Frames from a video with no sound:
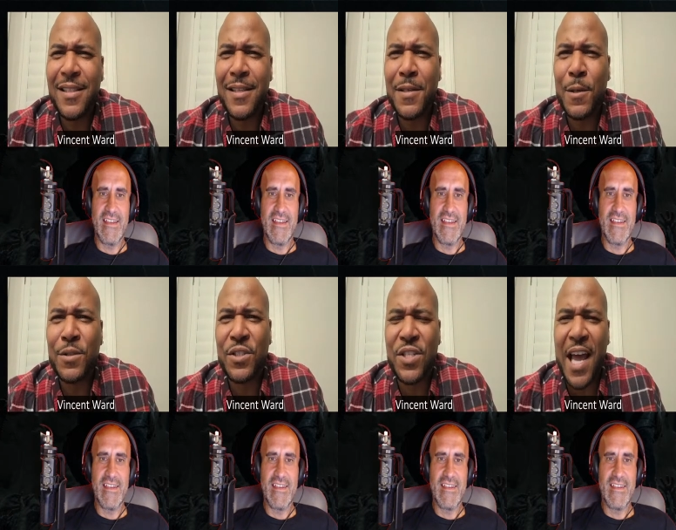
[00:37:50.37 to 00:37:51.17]
Speaker 1: you
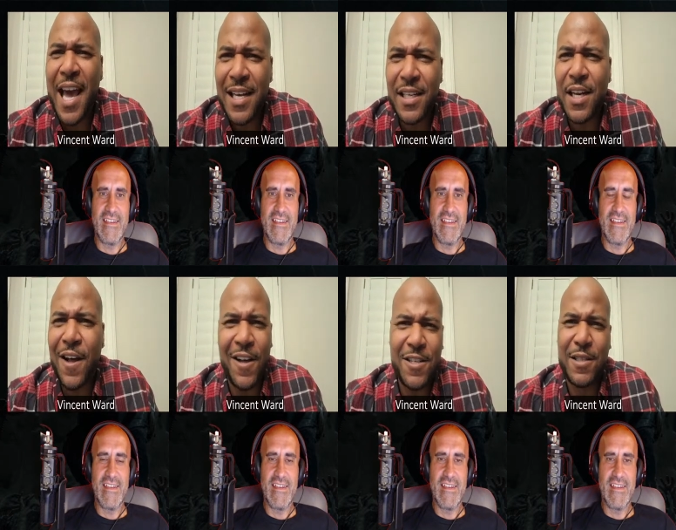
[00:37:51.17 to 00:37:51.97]
know, Chad did
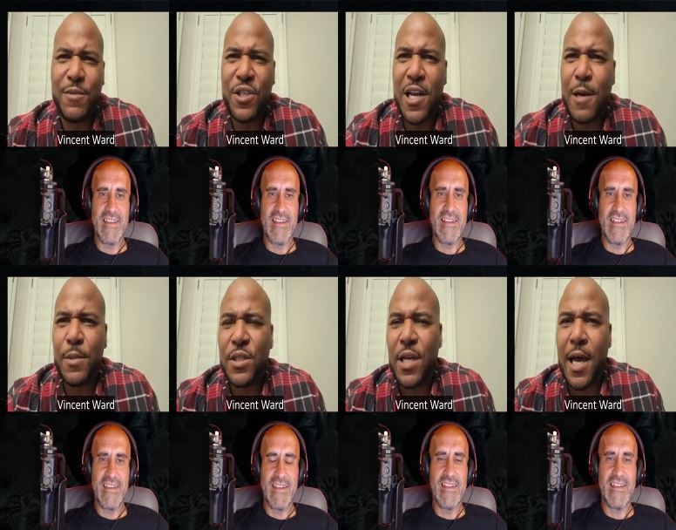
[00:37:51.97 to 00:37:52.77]
an awesome
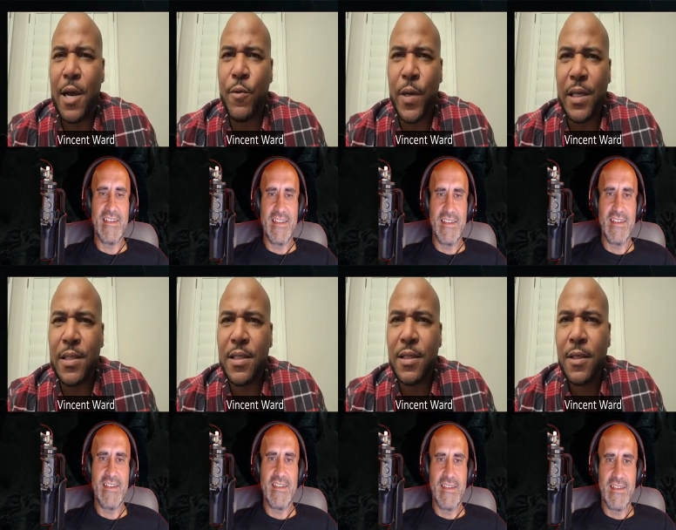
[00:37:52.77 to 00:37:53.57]
job as
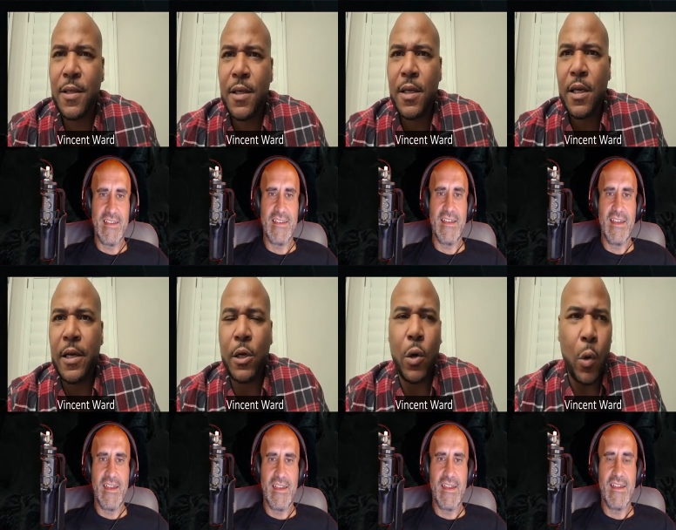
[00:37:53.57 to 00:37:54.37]
Tyrese,
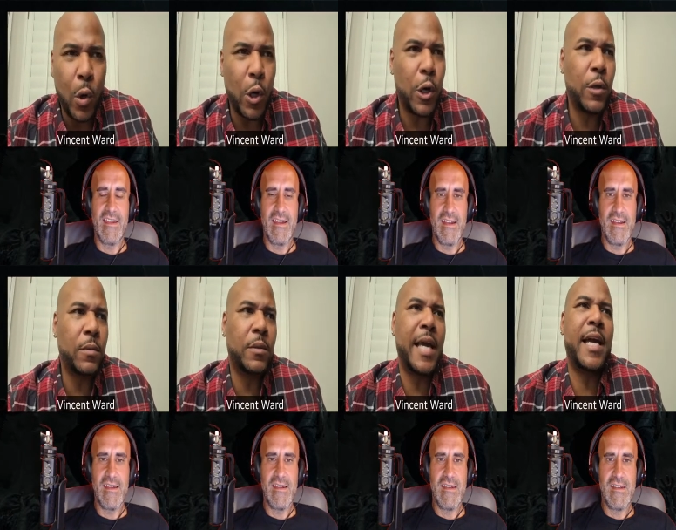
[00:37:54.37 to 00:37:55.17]
you know,
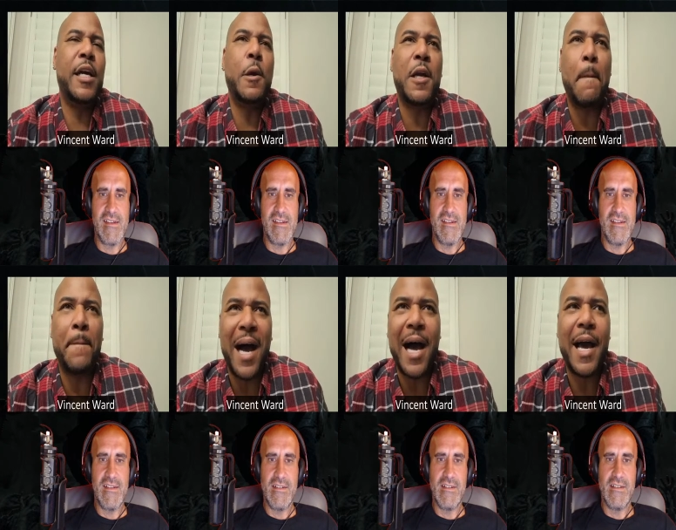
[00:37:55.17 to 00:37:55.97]
or they could have
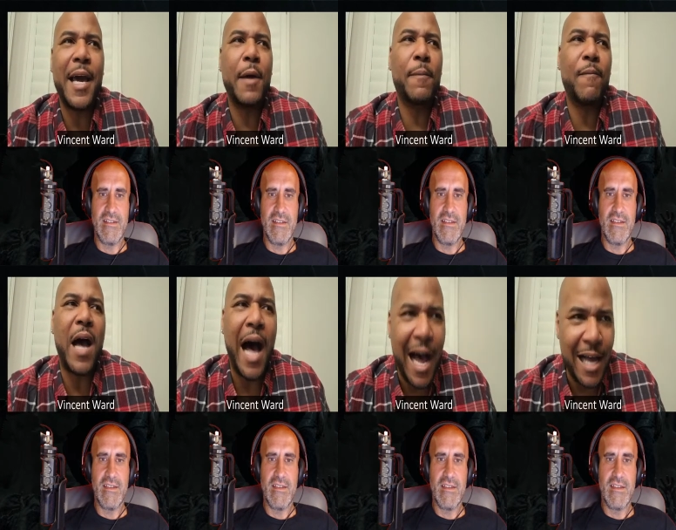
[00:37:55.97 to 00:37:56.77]
combined
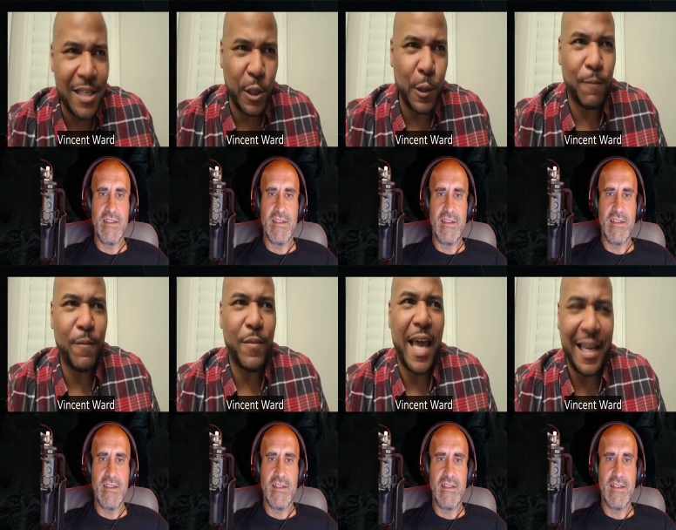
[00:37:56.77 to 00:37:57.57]
Oscar
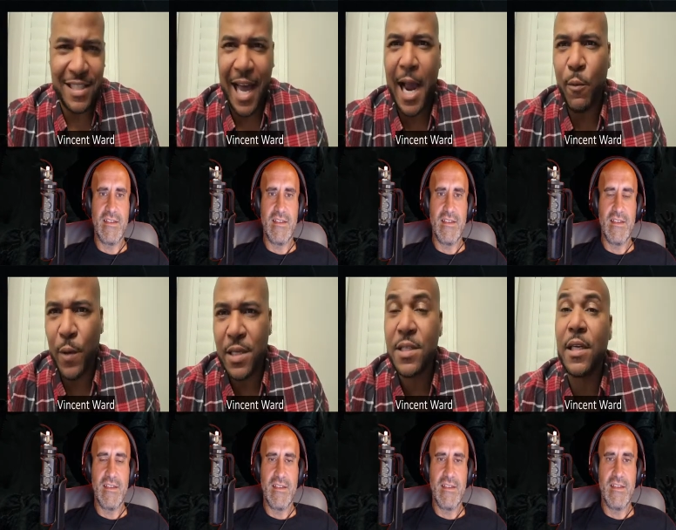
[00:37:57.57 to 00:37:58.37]
and
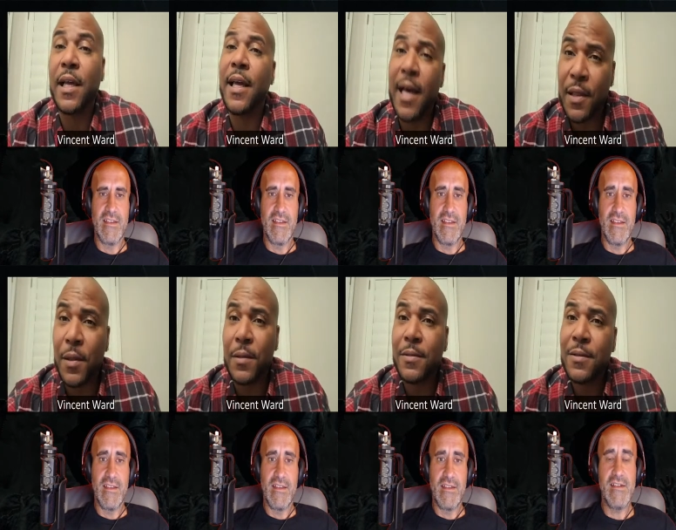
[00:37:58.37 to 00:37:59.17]
Tyrese
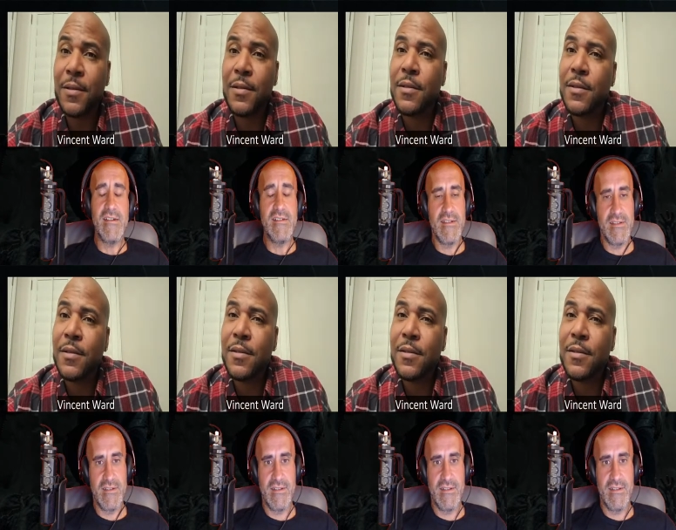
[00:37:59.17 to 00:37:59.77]
together. Uh-huh.